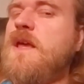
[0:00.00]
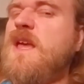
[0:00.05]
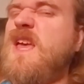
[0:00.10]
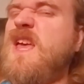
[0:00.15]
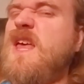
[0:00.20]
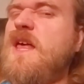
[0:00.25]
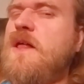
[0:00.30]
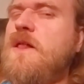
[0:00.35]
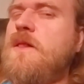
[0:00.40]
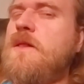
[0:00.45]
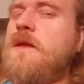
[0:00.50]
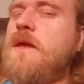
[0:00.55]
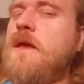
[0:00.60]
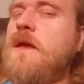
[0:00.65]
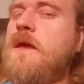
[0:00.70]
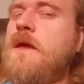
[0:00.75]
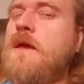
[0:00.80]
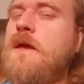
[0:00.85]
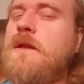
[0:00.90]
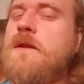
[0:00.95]
Hell
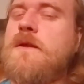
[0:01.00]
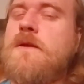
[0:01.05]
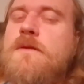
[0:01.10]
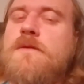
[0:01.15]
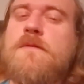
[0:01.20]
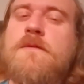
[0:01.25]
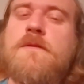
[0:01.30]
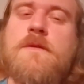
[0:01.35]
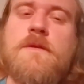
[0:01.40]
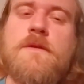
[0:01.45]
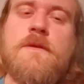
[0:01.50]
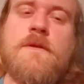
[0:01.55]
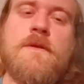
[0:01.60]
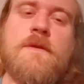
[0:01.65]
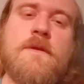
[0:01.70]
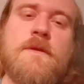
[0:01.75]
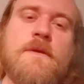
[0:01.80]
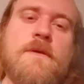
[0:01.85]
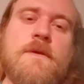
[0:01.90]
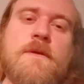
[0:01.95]
yeah, dude.
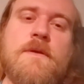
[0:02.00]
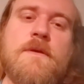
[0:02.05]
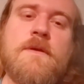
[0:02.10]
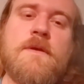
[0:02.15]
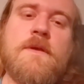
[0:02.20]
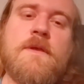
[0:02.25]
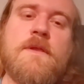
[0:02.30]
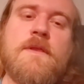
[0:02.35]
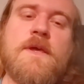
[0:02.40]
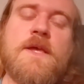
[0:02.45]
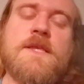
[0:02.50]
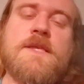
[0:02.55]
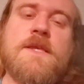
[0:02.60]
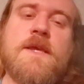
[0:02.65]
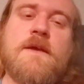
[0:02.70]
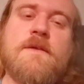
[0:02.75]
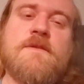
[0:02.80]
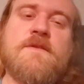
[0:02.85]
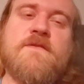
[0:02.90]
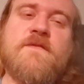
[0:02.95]
That
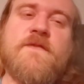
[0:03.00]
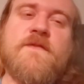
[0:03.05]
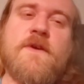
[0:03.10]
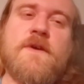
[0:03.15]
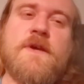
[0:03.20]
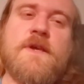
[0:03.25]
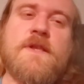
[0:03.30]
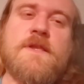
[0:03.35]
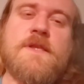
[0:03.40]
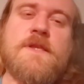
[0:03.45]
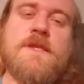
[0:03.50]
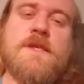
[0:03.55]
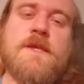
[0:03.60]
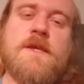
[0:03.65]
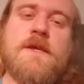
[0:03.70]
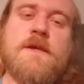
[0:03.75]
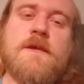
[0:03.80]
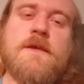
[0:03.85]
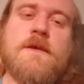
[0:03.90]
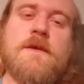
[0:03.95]
sounds fucking
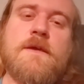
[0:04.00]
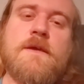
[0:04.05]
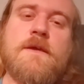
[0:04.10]
sick.